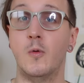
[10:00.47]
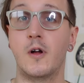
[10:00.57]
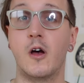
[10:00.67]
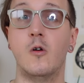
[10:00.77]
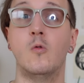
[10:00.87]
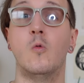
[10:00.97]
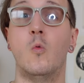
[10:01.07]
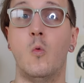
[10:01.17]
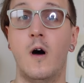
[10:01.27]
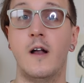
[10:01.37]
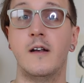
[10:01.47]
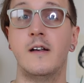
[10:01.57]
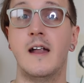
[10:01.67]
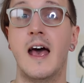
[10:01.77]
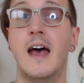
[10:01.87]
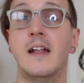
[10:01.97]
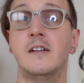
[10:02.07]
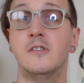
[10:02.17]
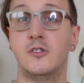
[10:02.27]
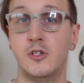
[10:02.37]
will go one and